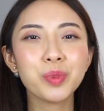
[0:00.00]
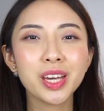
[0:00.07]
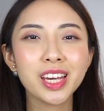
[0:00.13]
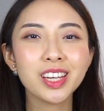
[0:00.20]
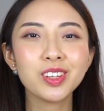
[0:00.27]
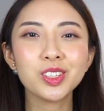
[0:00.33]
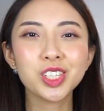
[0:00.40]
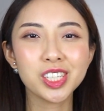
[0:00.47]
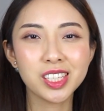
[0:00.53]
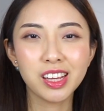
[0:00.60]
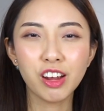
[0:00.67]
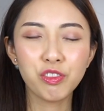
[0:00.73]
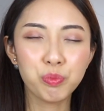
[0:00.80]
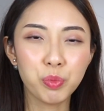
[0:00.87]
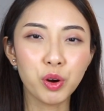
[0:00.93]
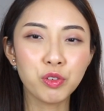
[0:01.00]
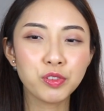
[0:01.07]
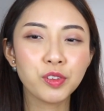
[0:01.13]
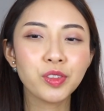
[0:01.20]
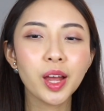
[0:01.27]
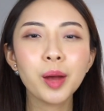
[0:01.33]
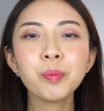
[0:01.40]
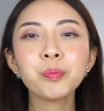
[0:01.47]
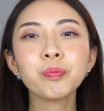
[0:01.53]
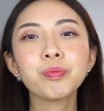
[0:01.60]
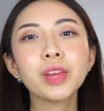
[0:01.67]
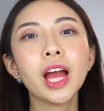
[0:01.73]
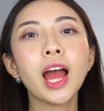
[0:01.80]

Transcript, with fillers: me, you just love both of them.